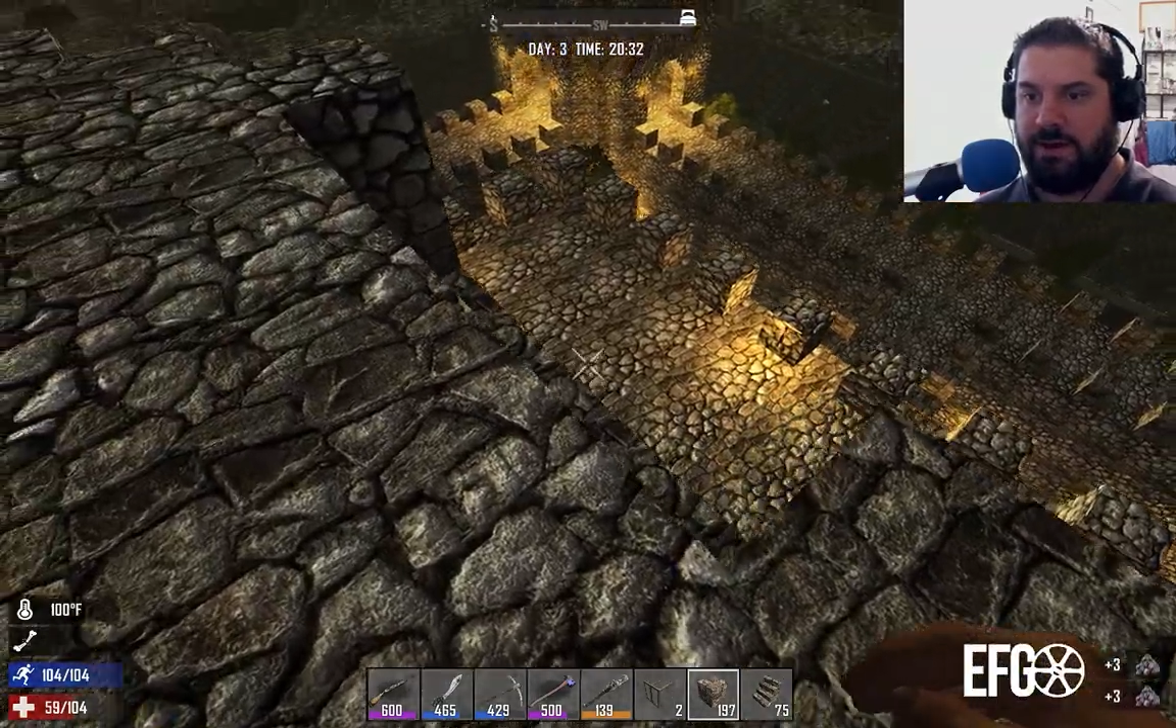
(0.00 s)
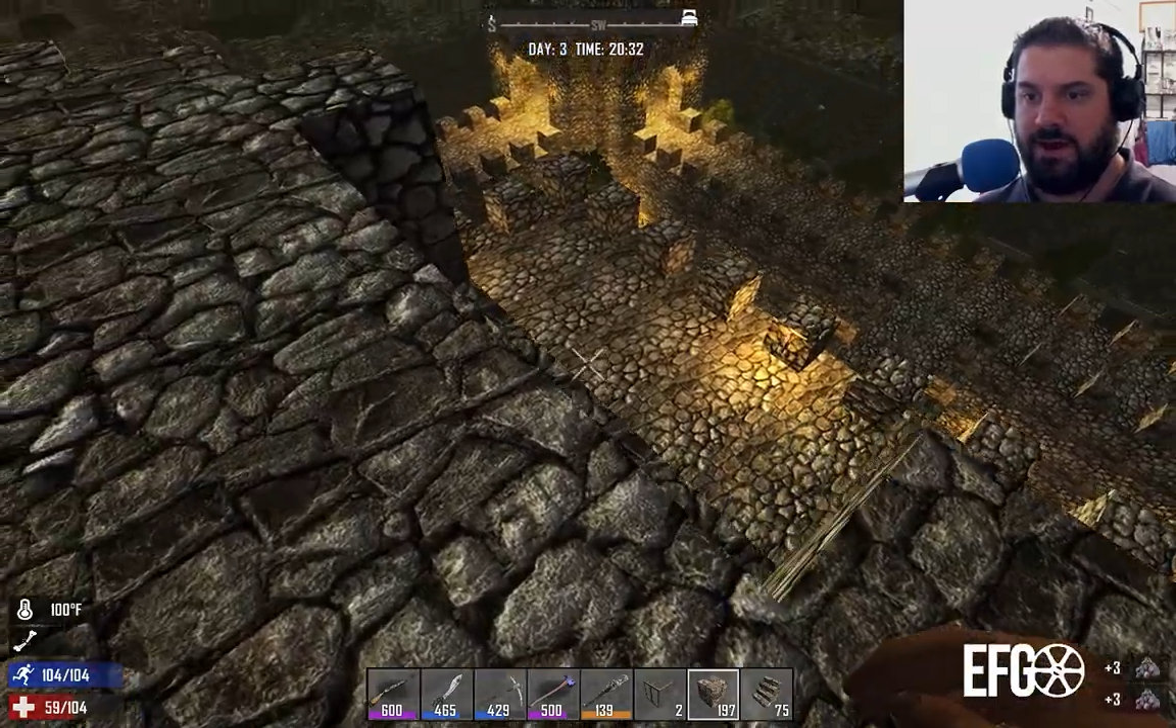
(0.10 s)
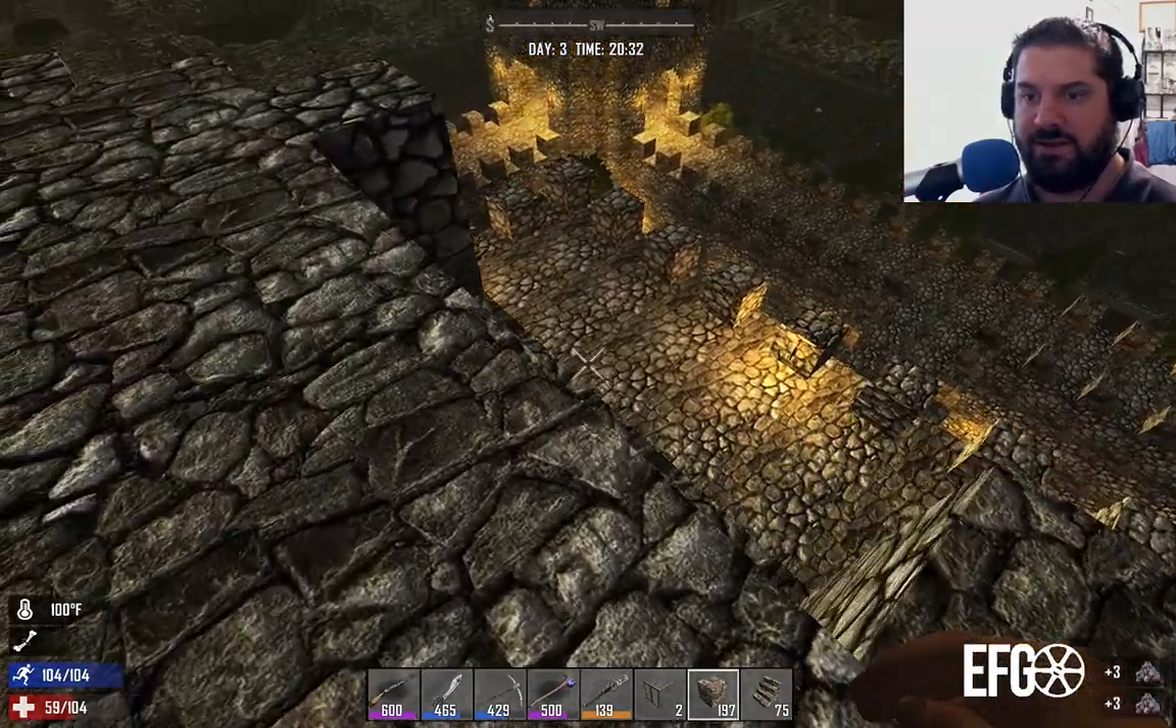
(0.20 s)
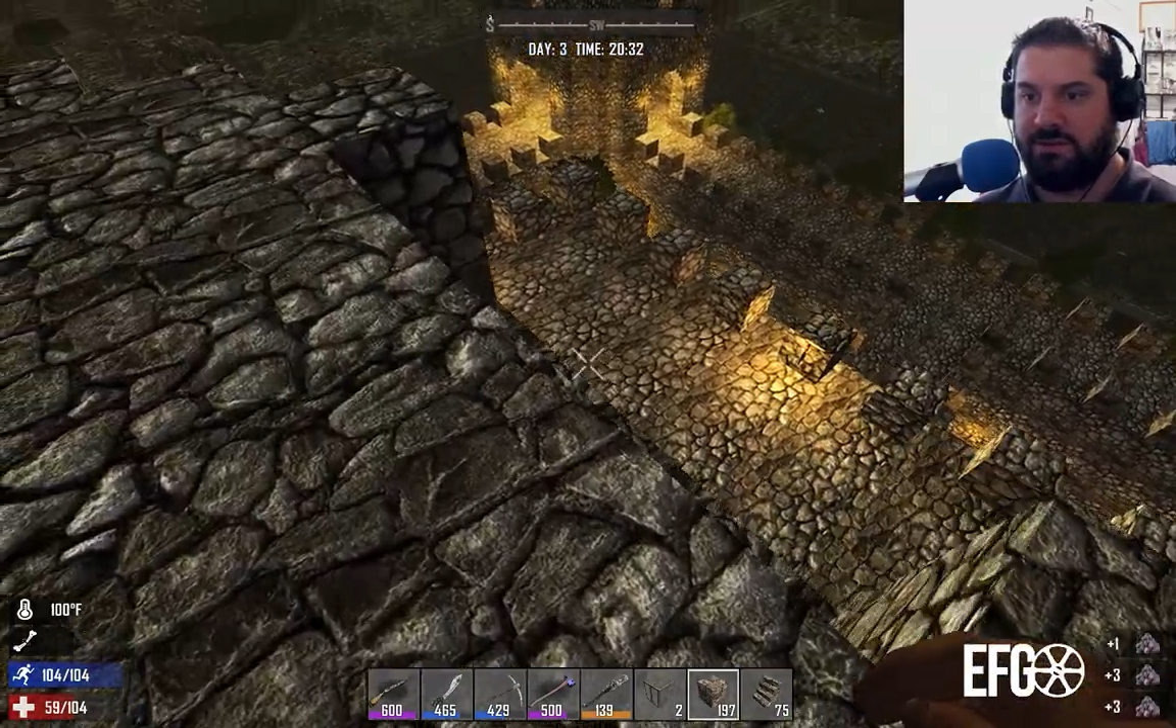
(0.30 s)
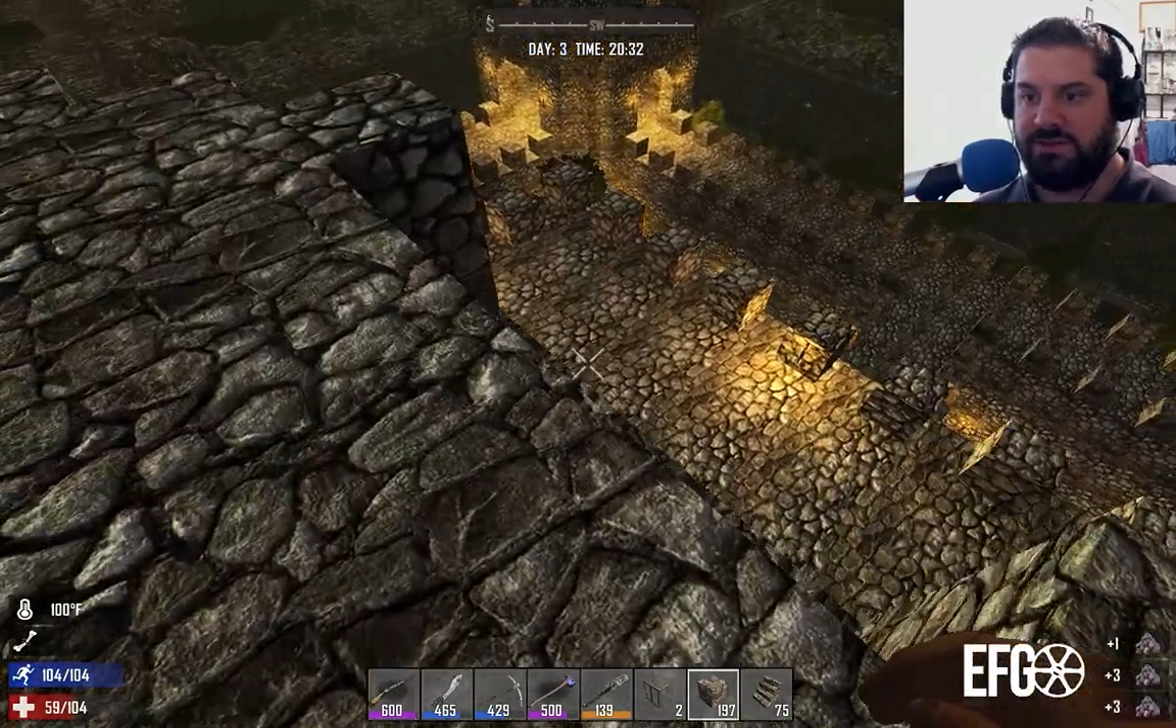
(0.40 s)

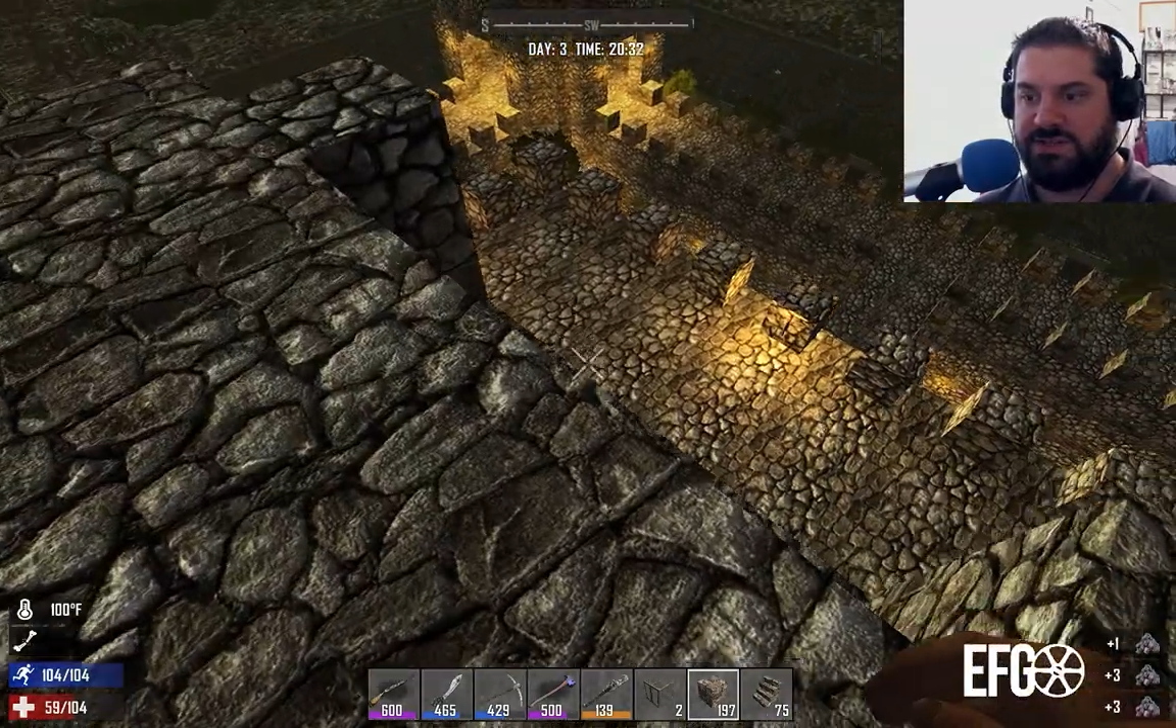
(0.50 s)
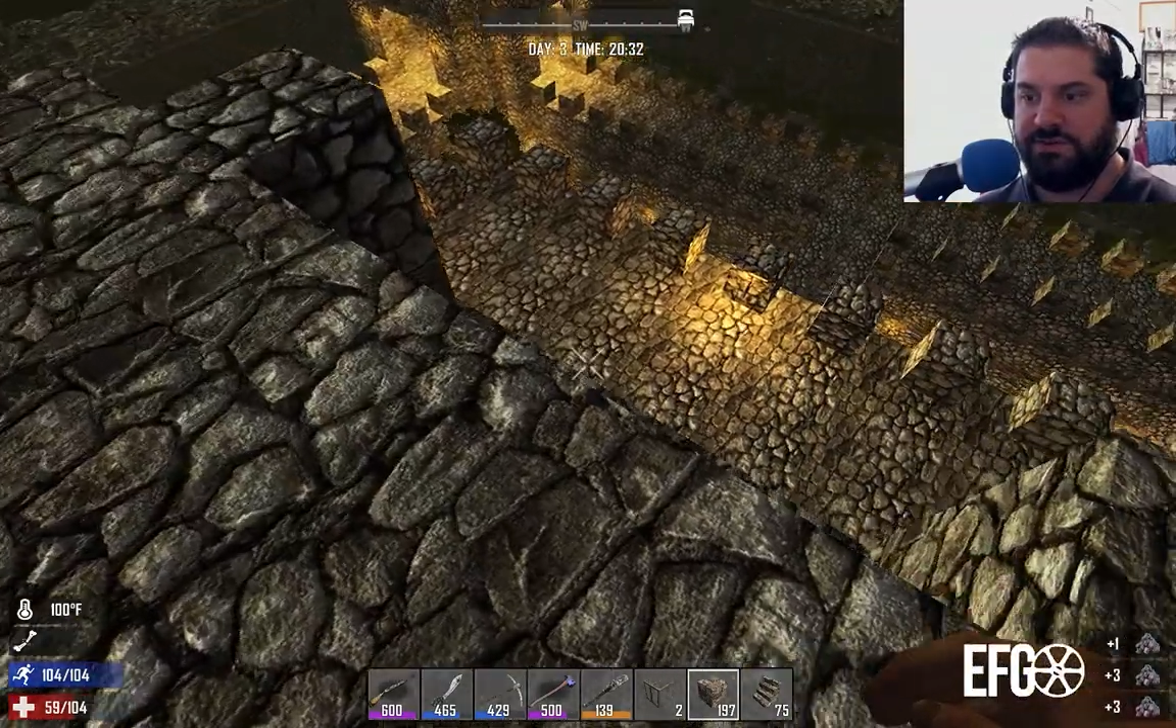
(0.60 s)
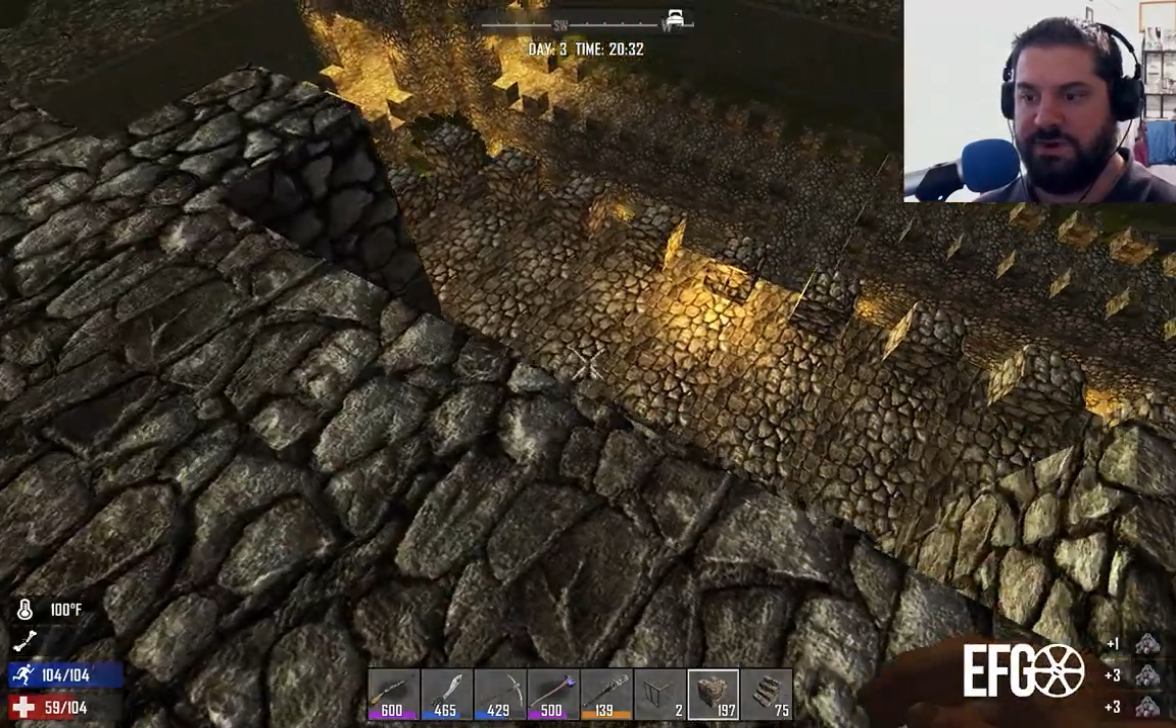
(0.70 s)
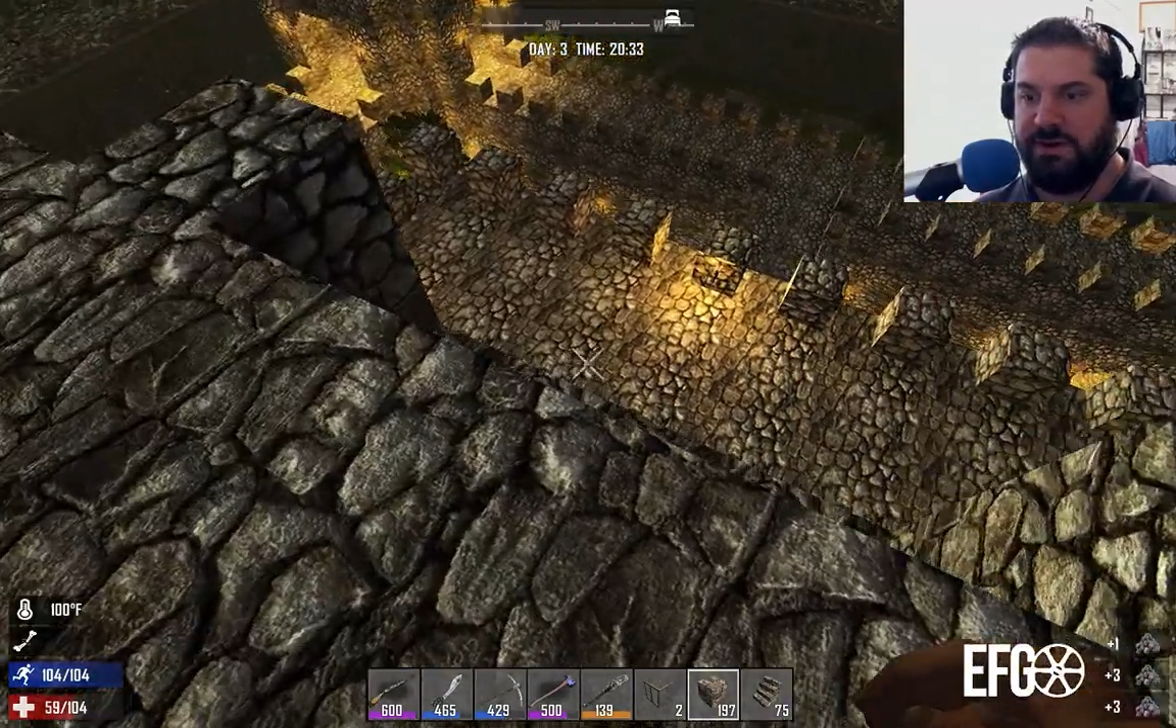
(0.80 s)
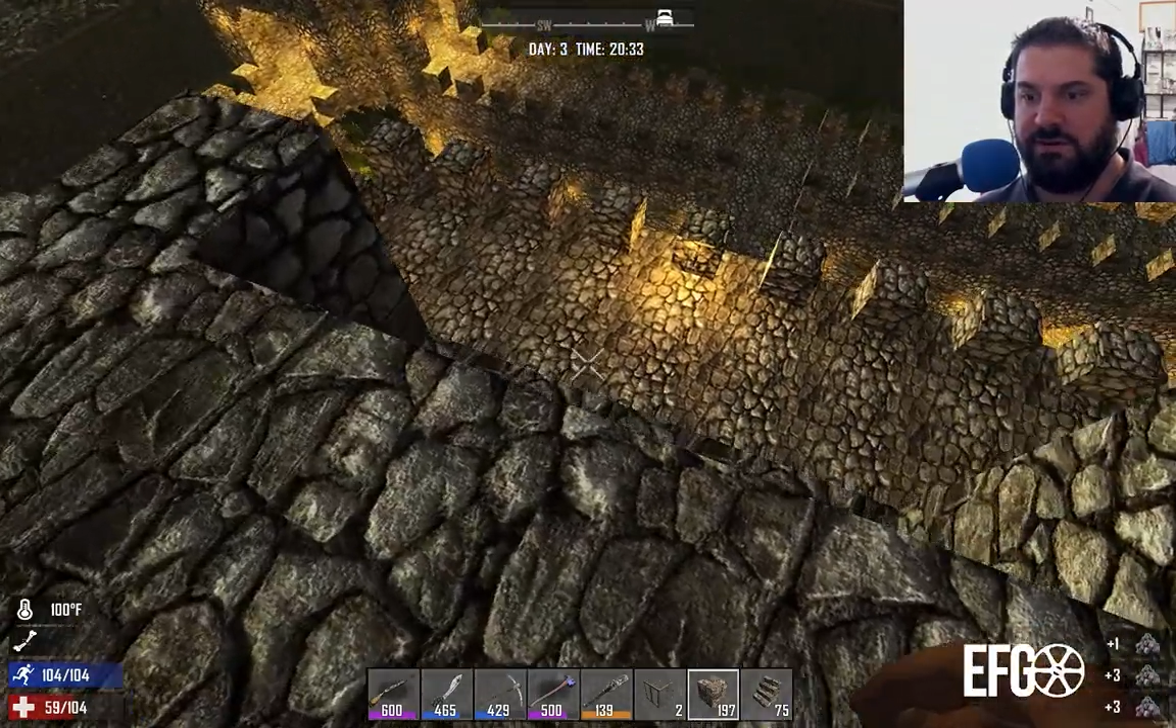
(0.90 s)
Got those
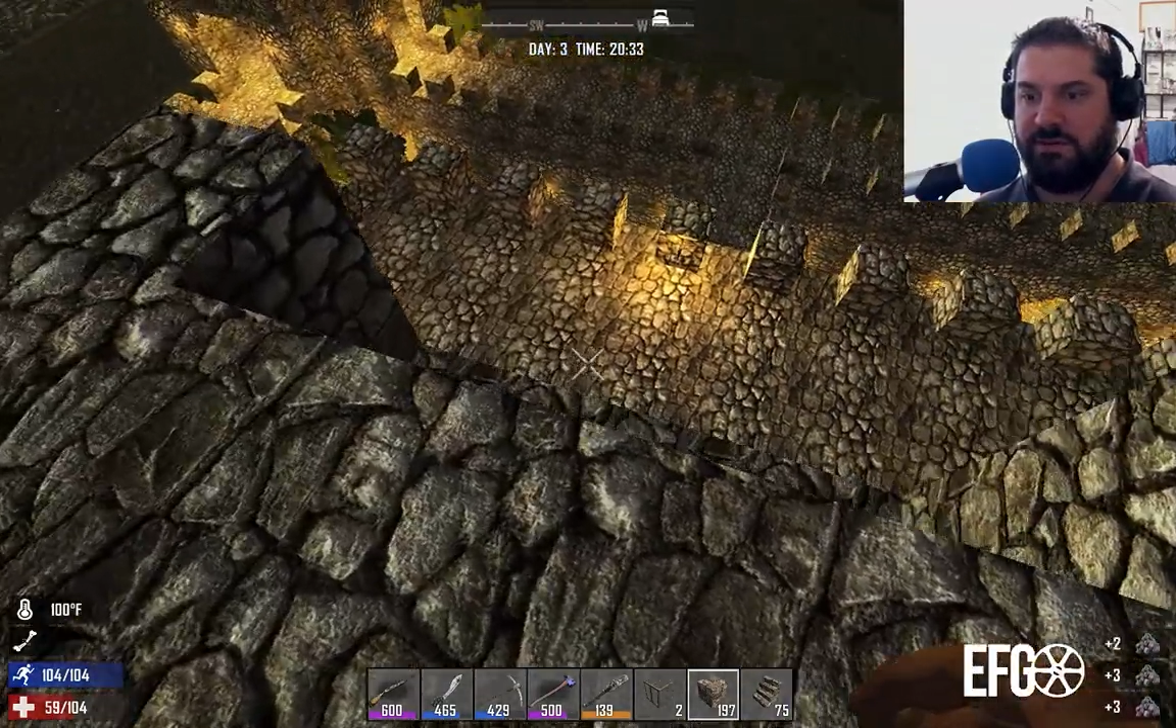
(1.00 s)
two in.